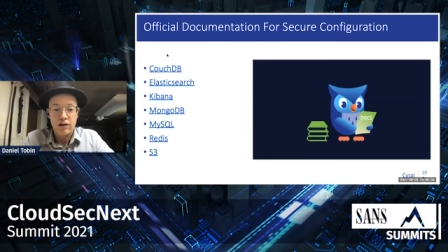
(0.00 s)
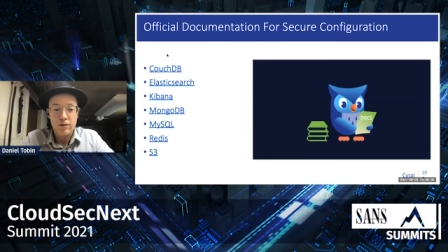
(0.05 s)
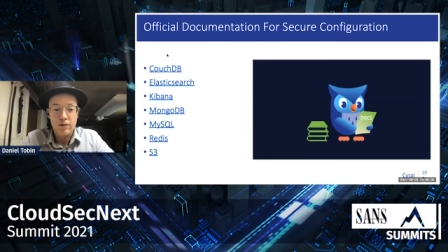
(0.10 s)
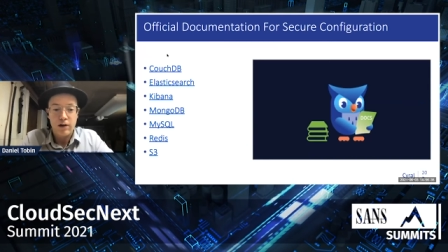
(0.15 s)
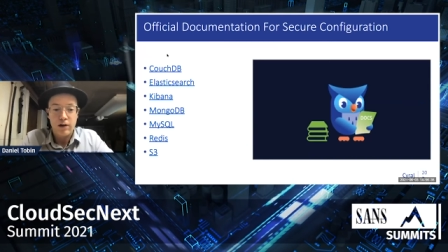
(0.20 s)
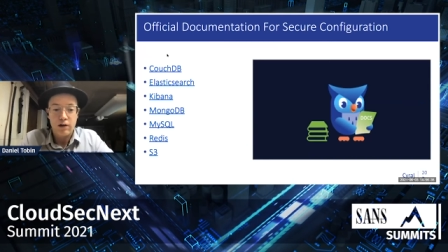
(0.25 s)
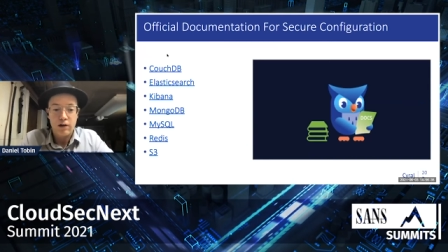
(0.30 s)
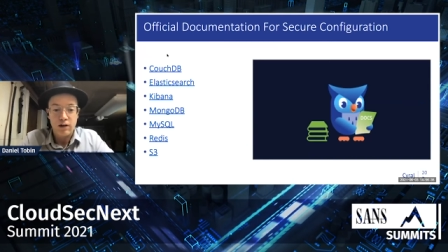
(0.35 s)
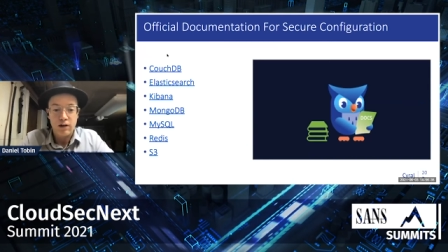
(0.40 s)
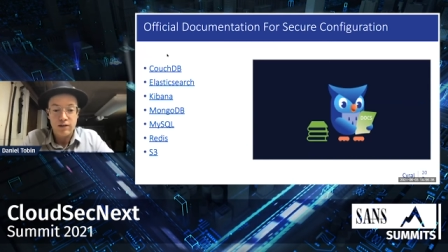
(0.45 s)

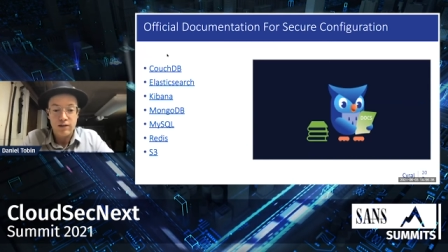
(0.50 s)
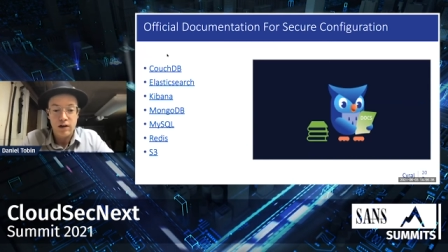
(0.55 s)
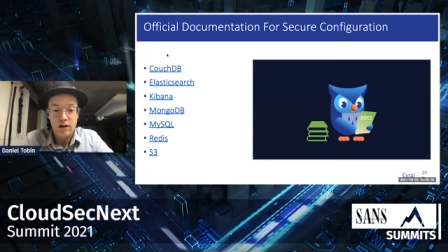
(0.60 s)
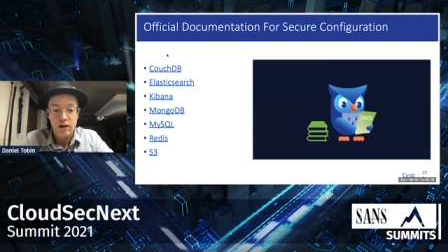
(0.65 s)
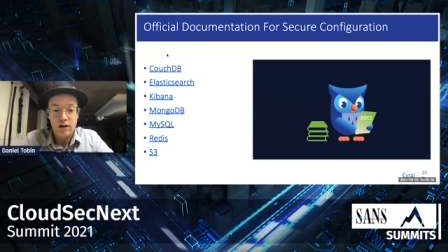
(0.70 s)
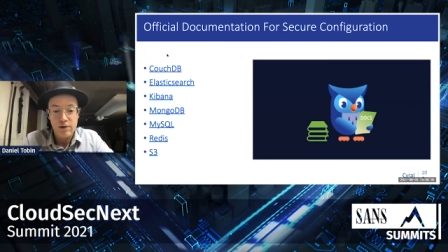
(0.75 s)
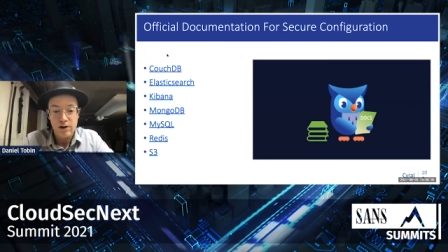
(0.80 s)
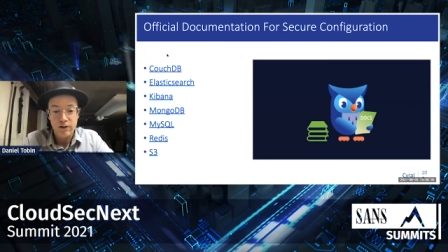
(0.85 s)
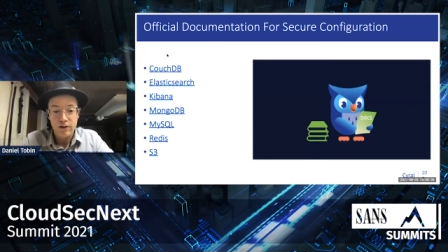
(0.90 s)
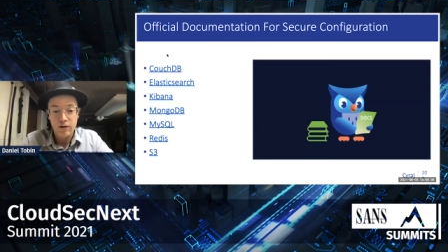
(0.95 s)
about a ton
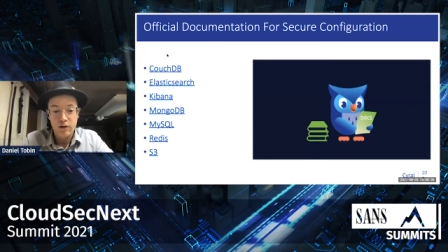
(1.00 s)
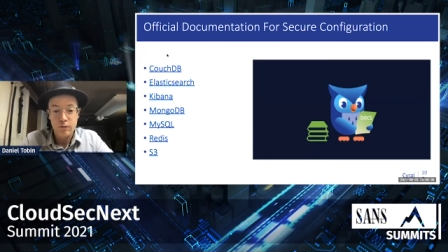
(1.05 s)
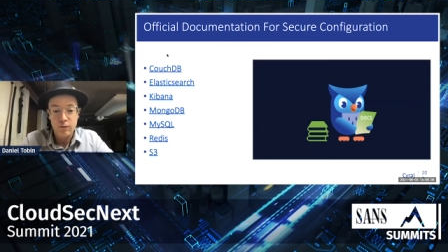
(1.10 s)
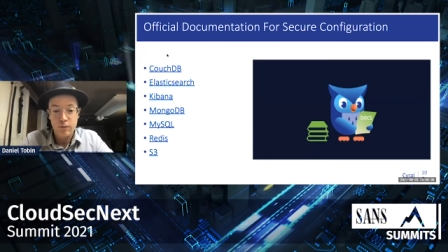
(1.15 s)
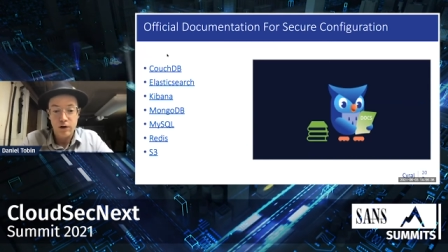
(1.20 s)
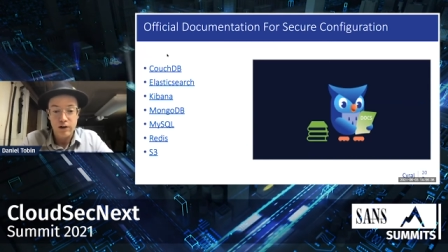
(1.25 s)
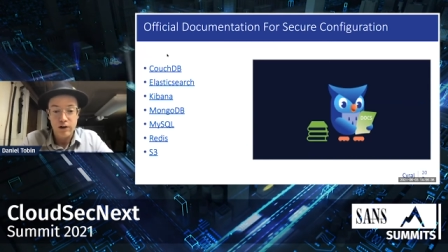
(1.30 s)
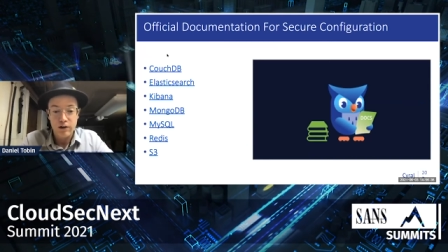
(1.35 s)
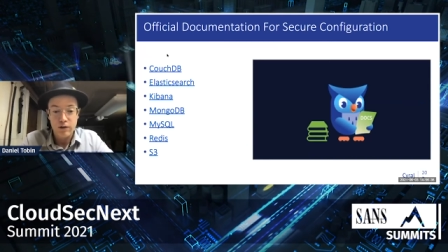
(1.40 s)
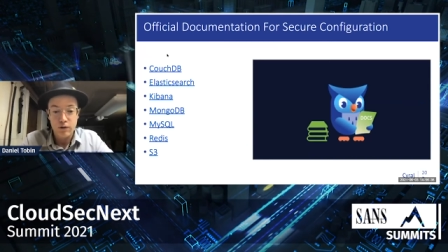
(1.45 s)
about
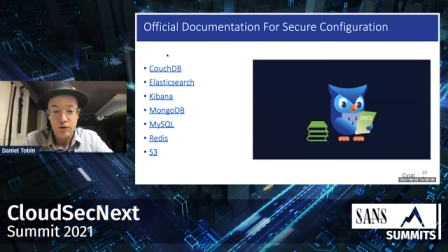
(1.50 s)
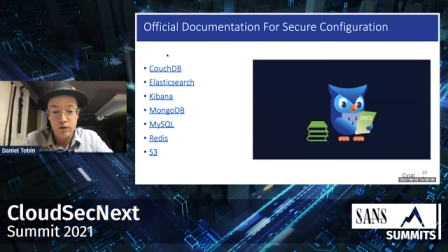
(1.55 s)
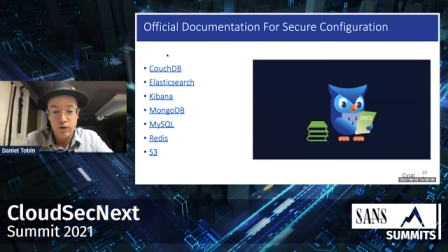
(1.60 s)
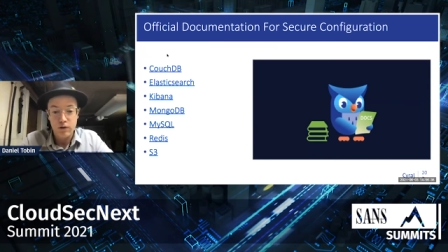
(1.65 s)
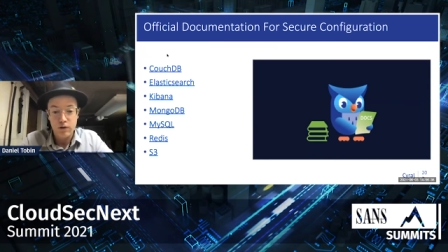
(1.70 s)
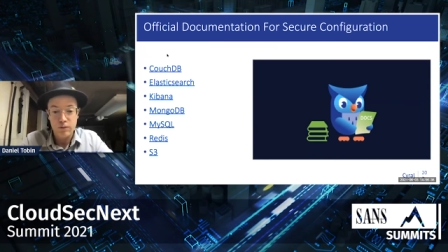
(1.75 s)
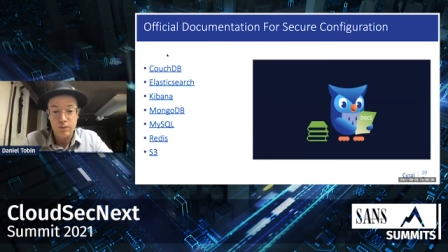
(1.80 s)
third-party tools,